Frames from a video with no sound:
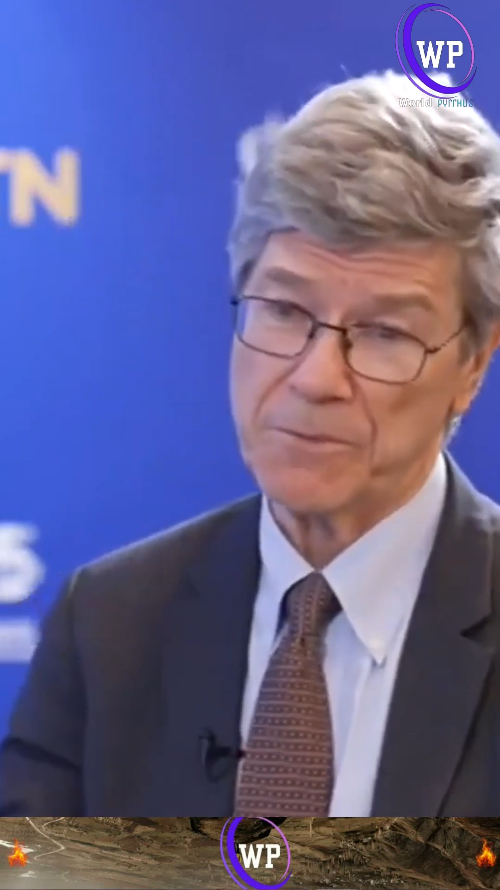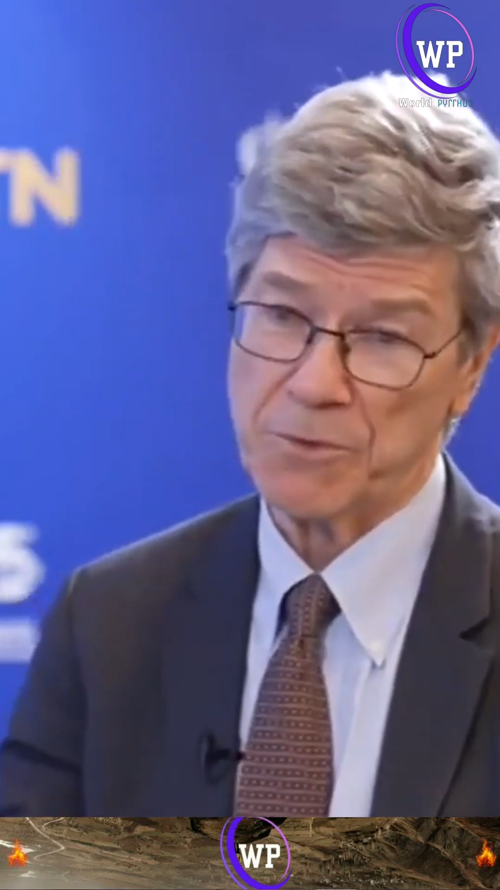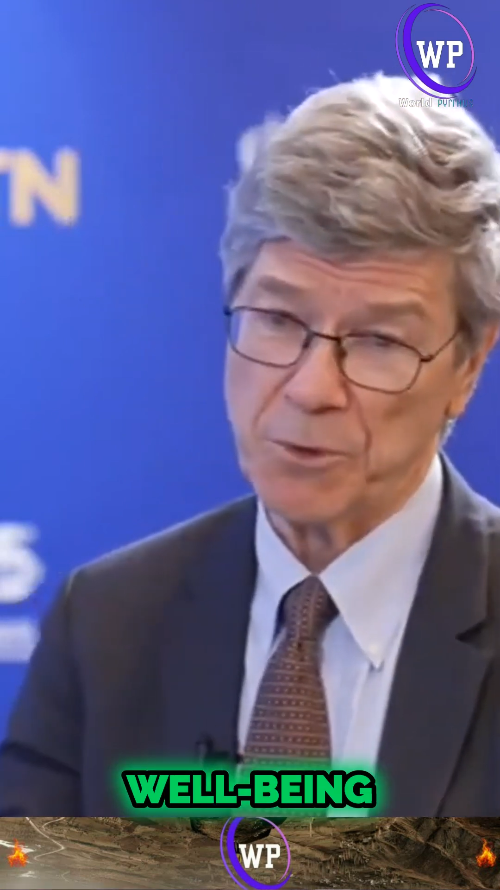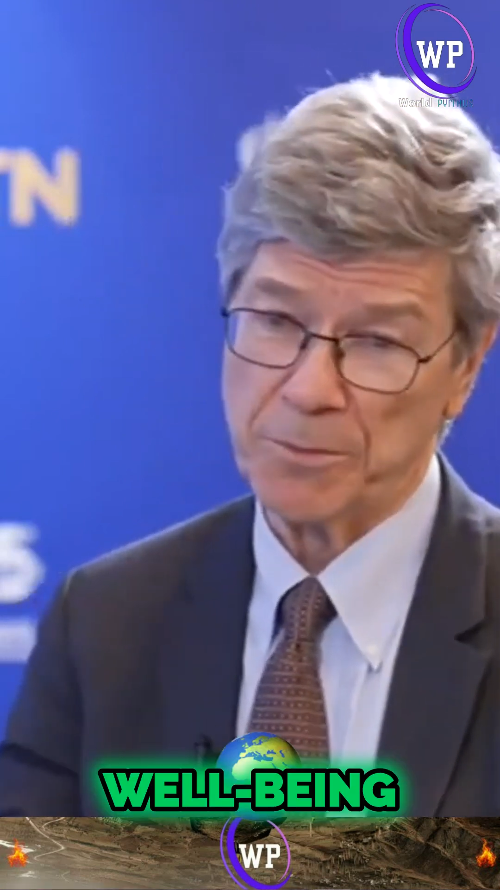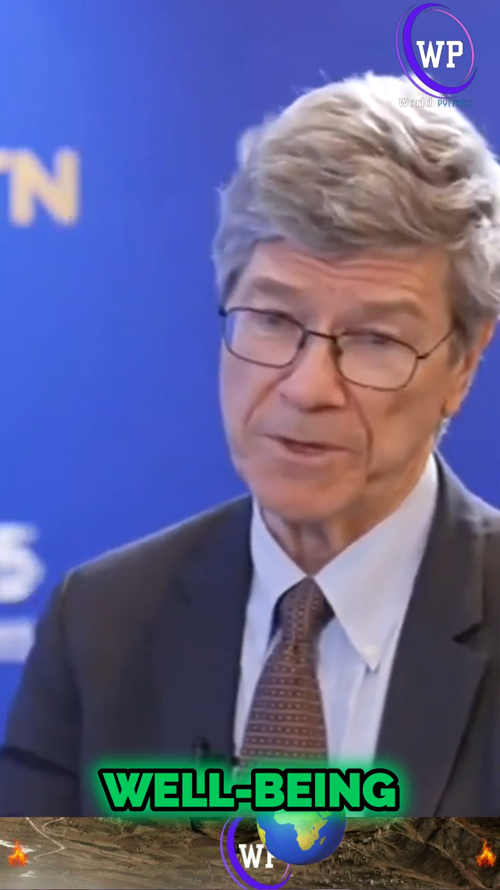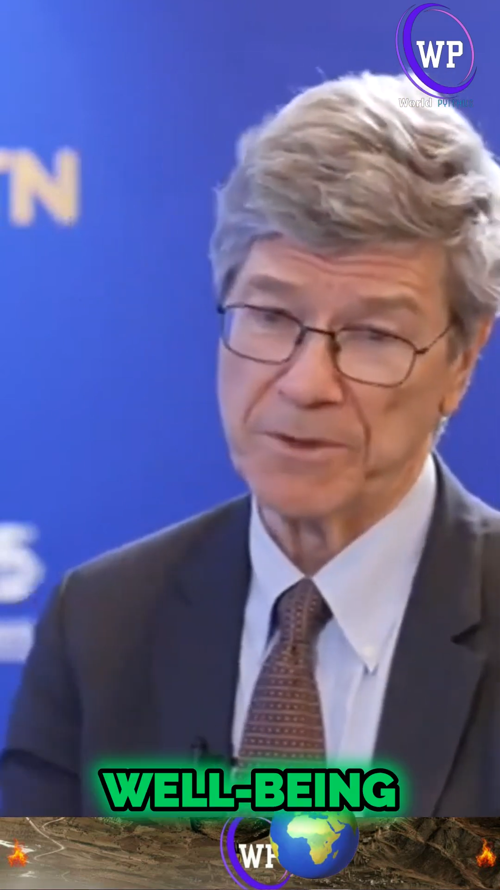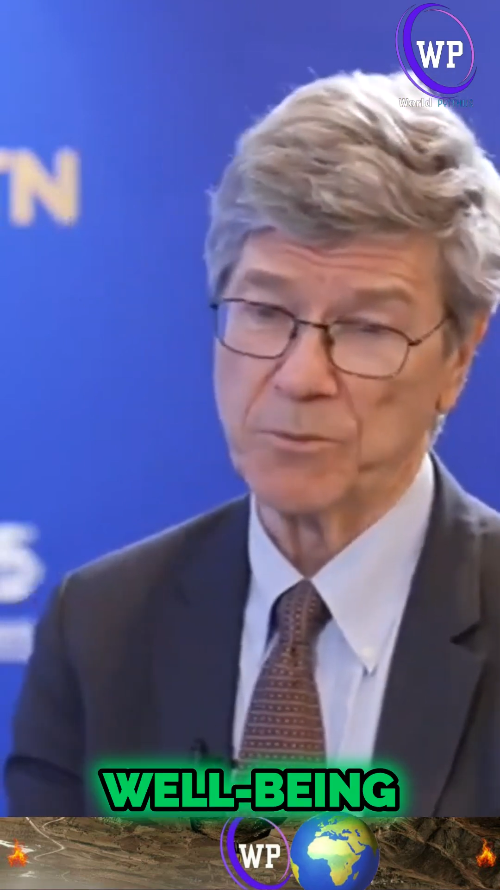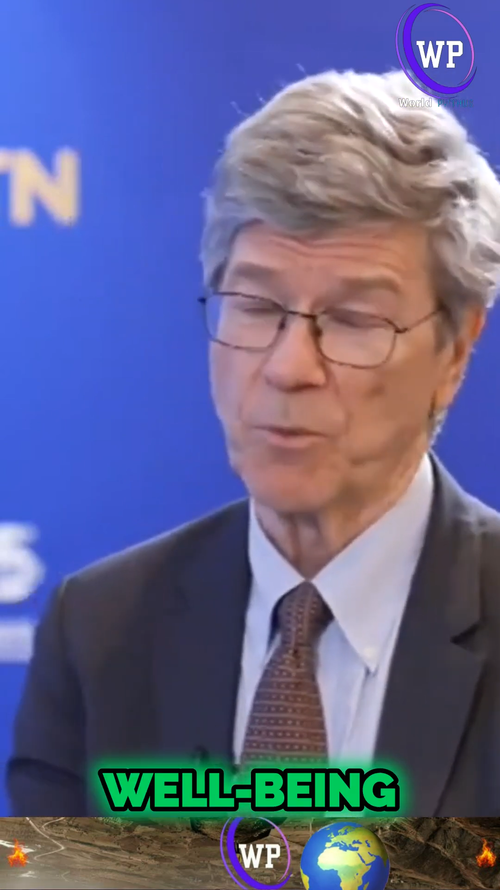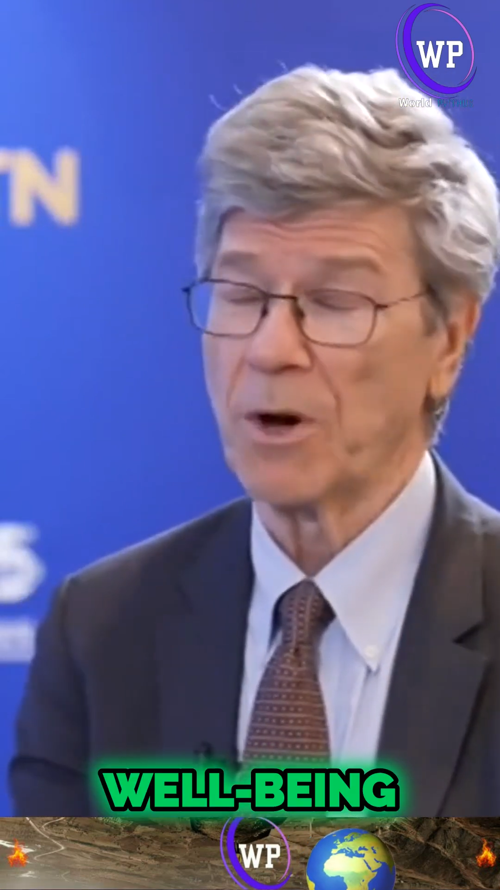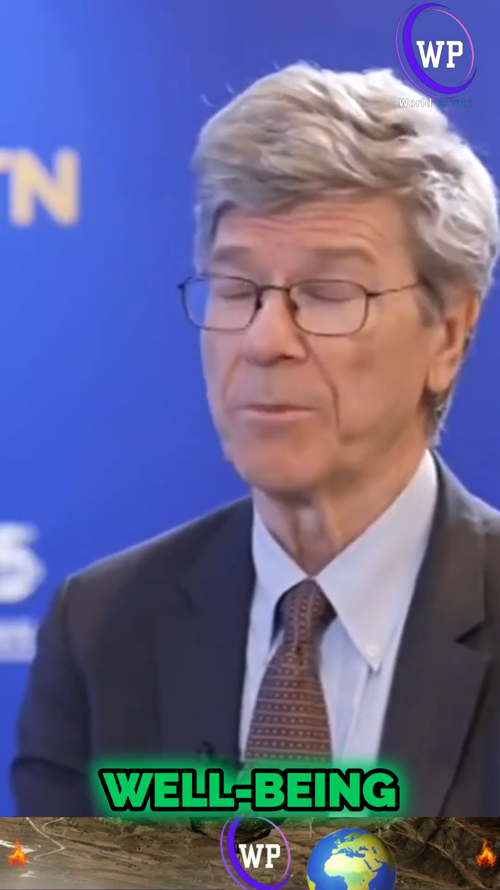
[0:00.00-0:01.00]
human
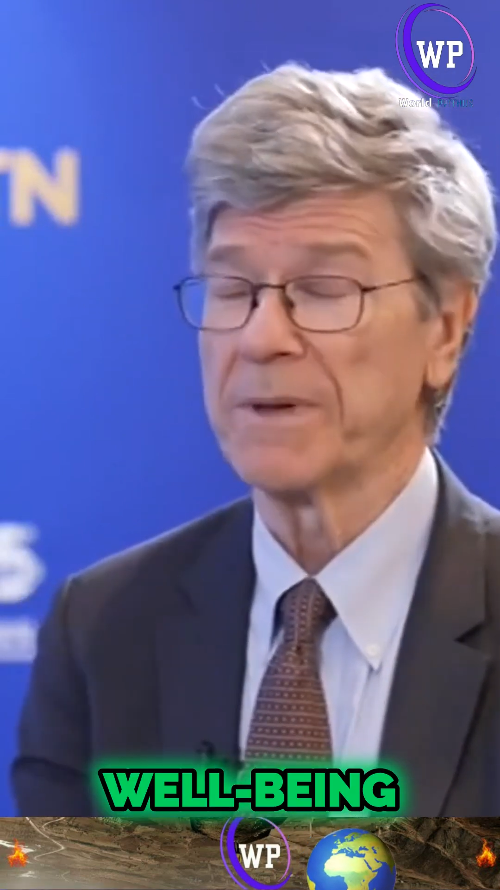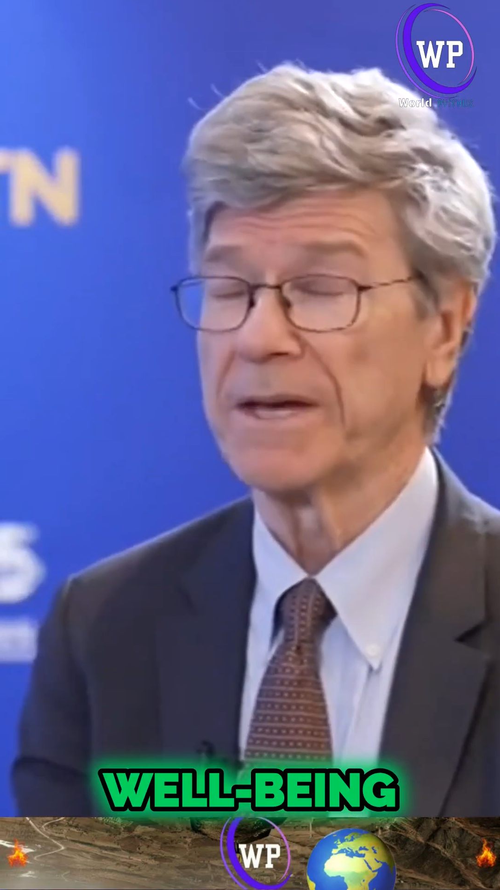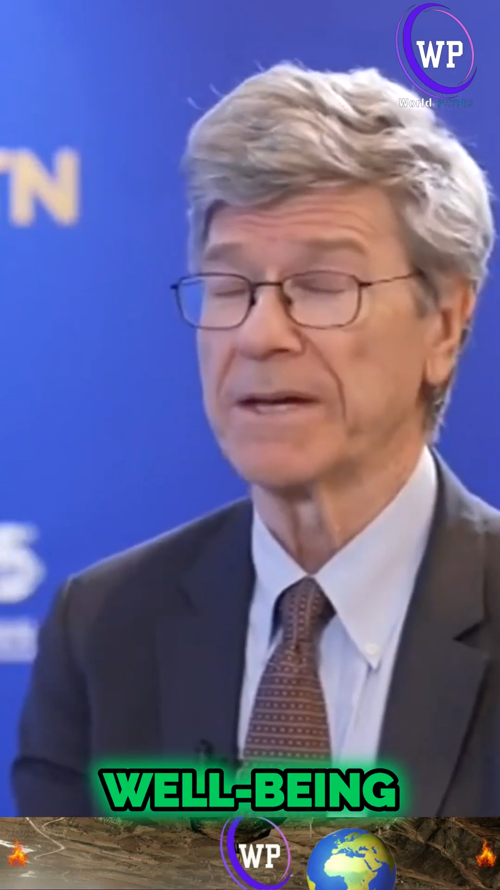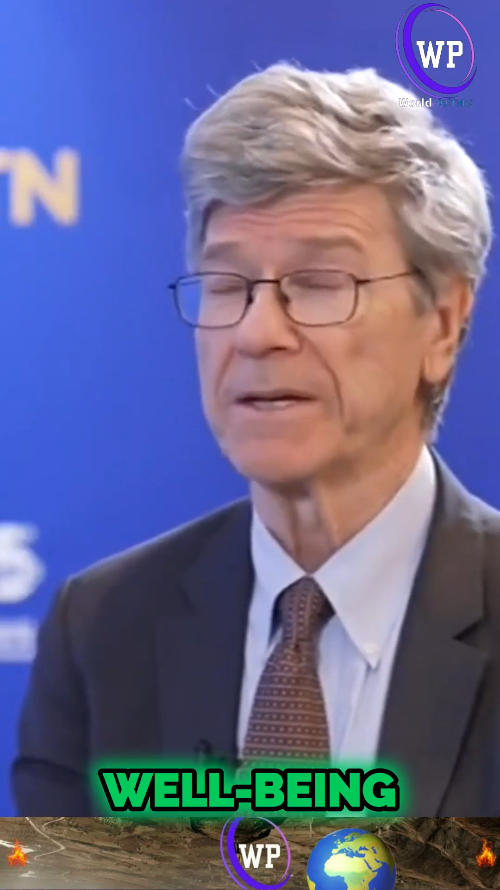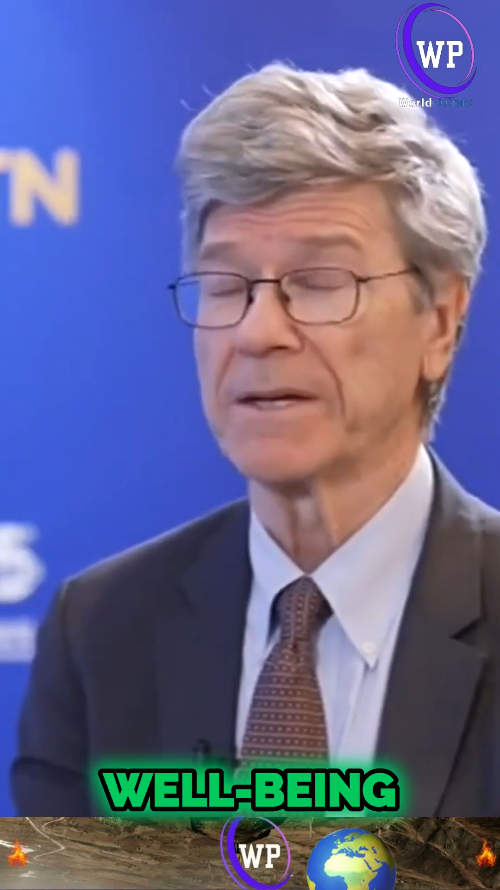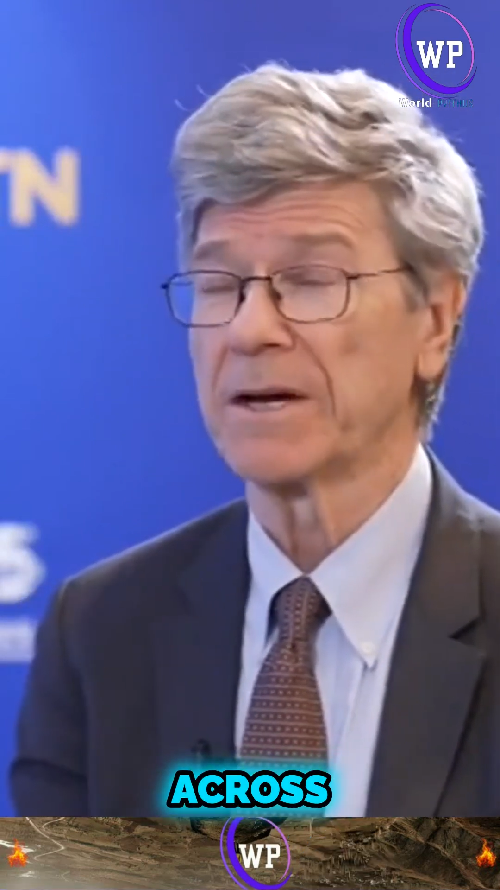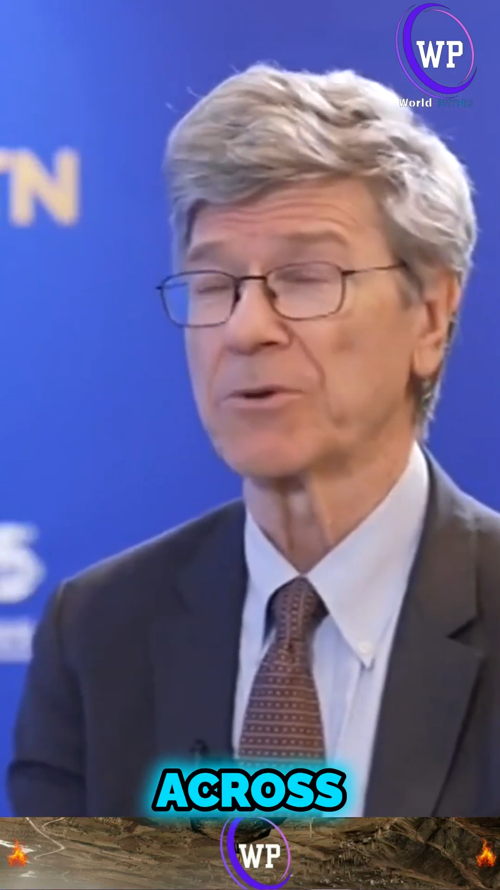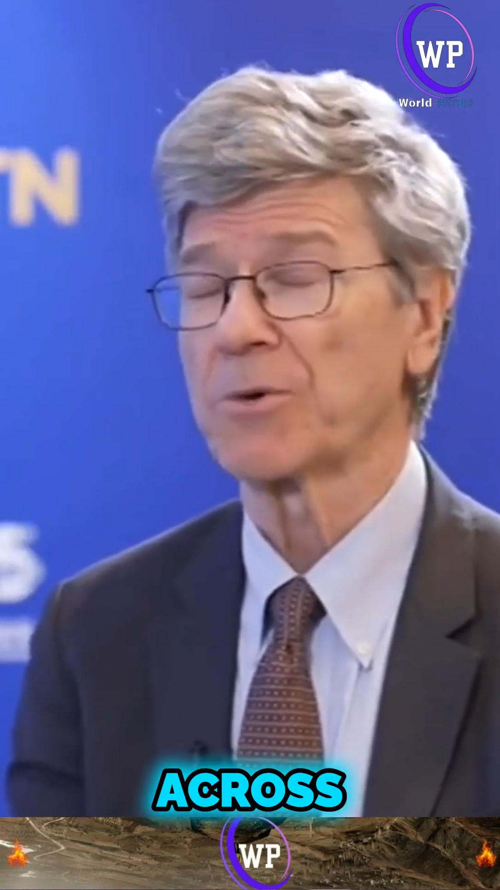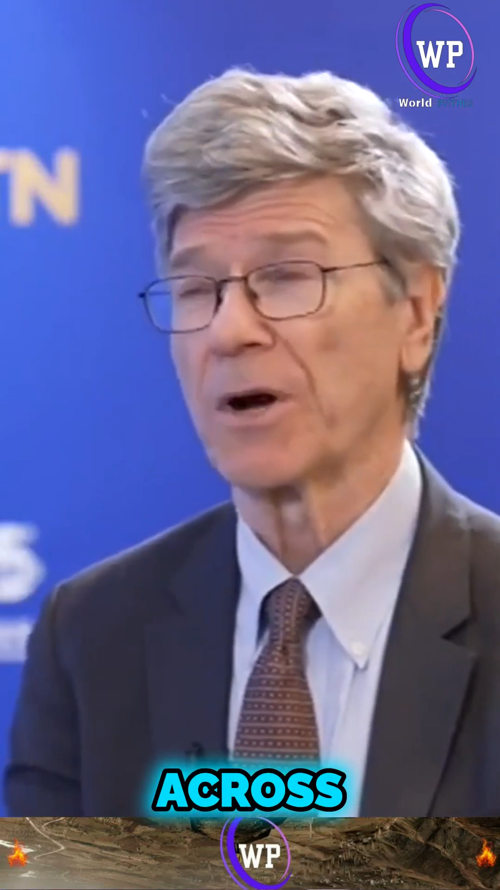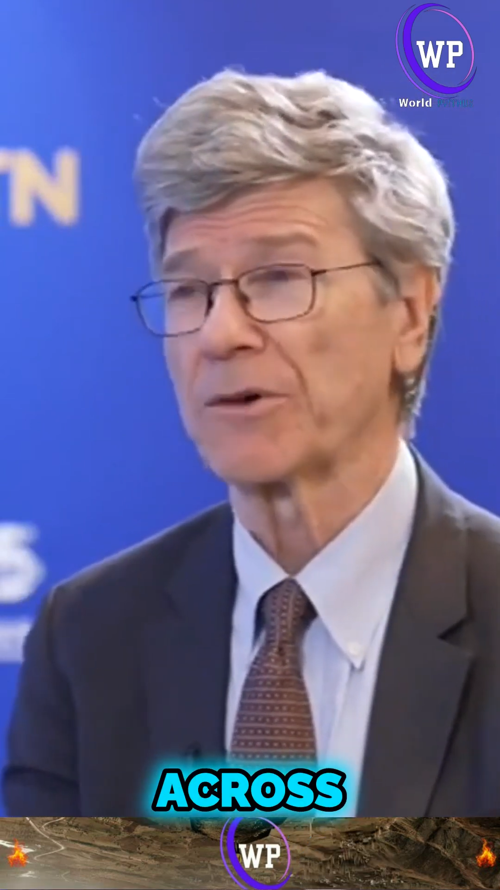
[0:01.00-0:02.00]
well-being
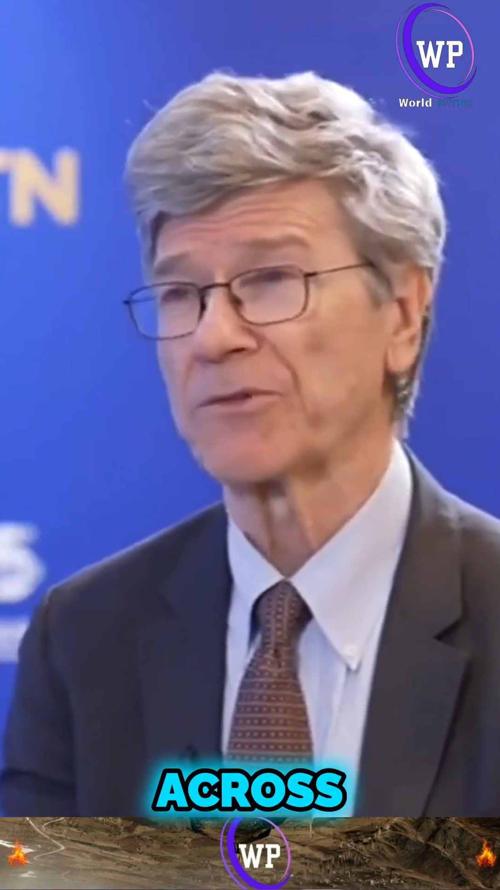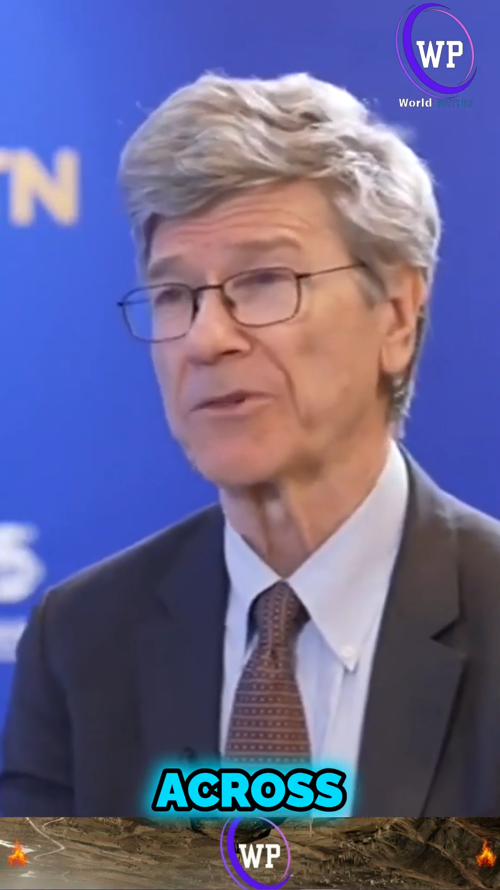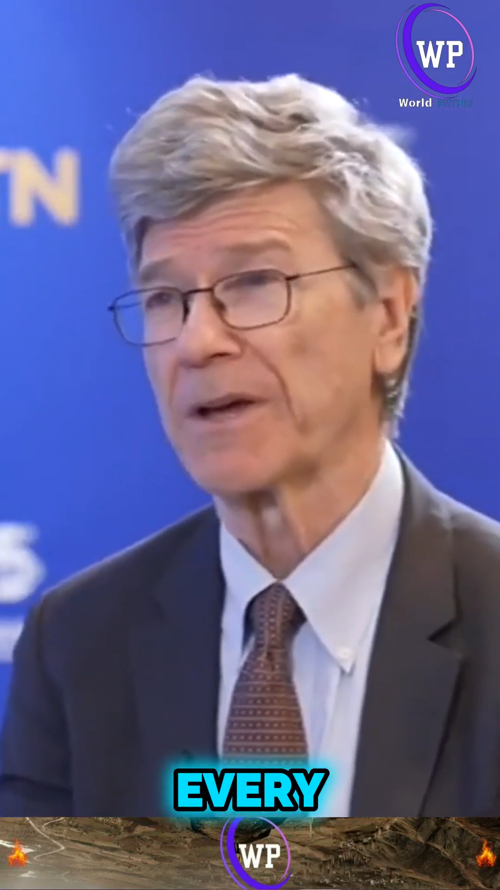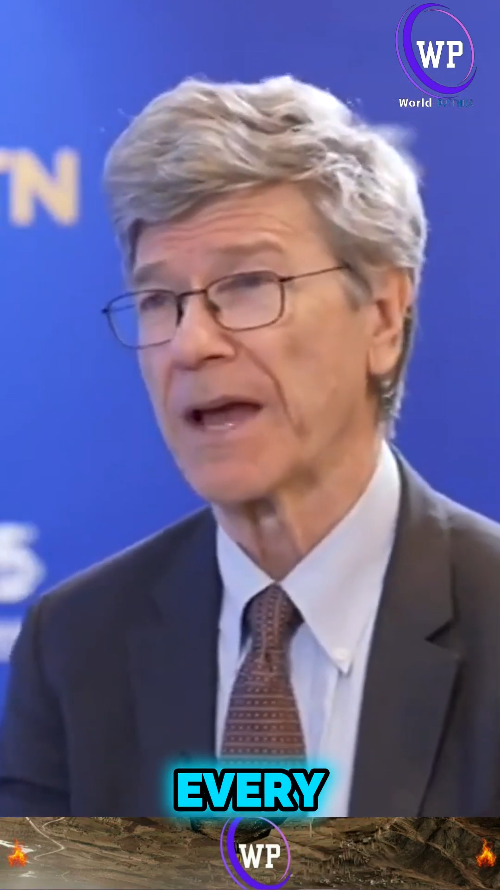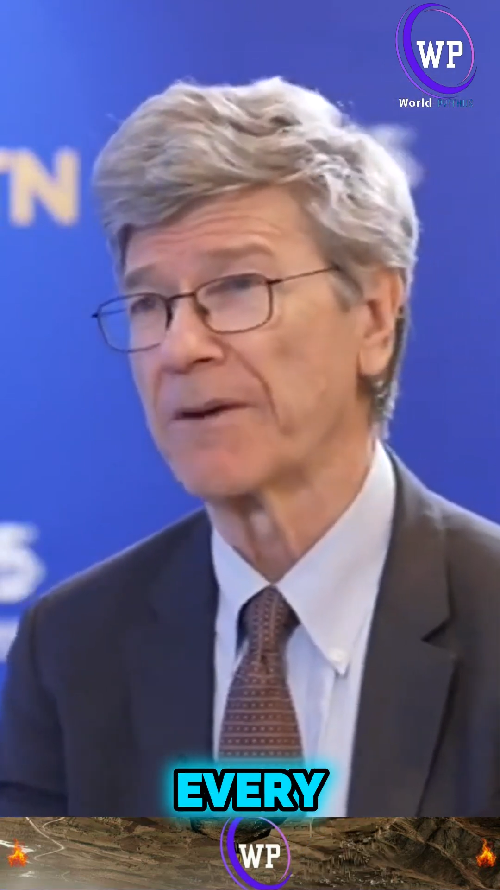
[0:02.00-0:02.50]
across uh,